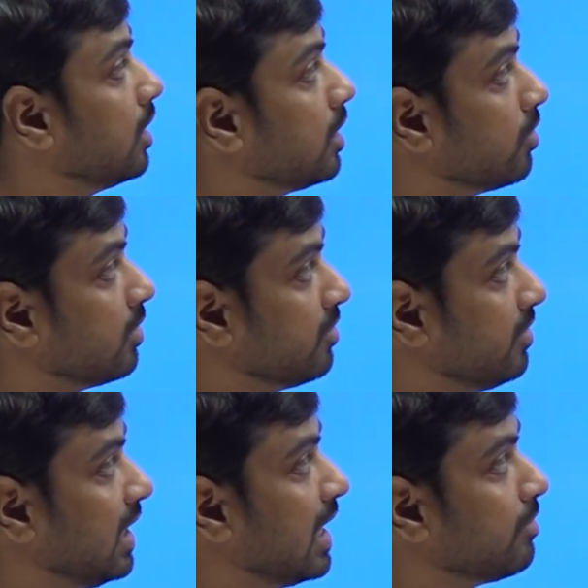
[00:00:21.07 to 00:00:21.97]
Now when
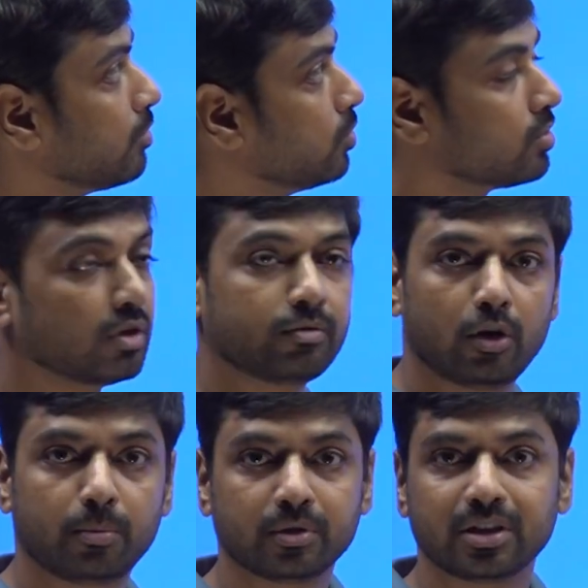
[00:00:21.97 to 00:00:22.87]
we have roots of
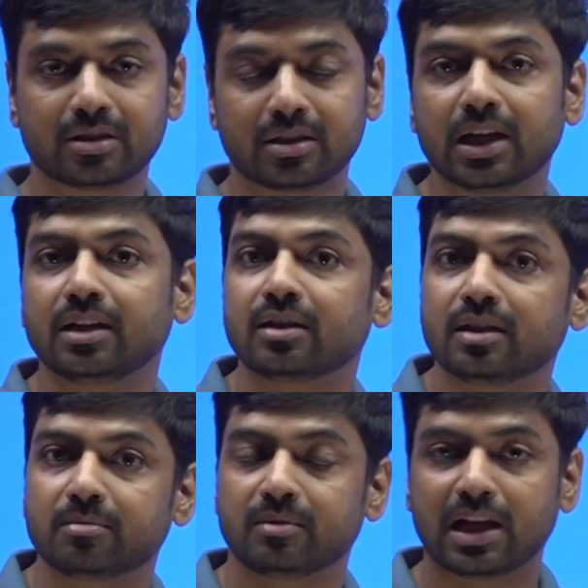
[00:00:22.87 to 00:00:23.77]
opposite sign,
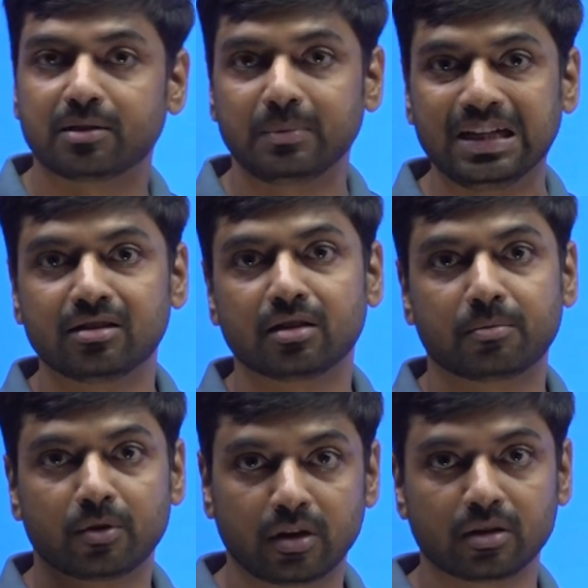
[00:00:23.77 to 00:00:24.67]
then that means the
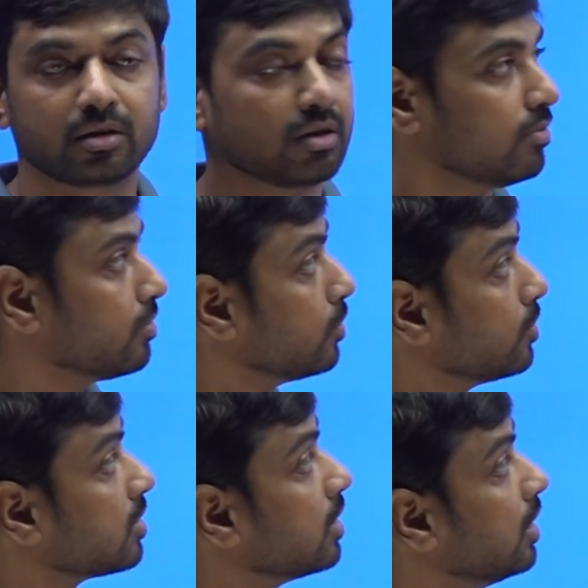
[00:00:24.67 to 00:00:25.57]
product of
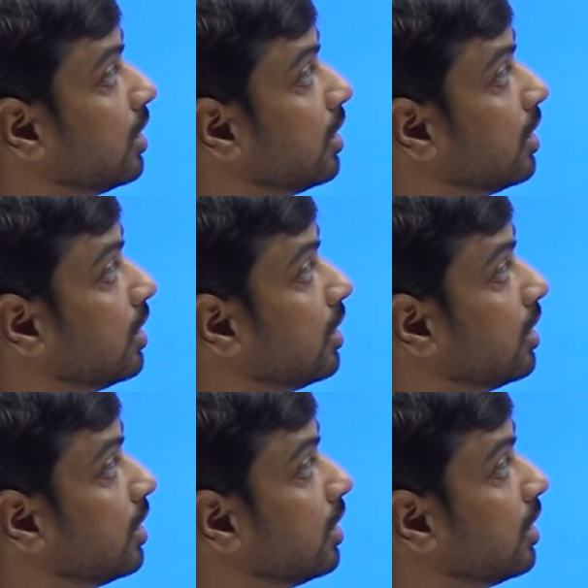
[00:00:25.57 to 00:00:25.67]
roots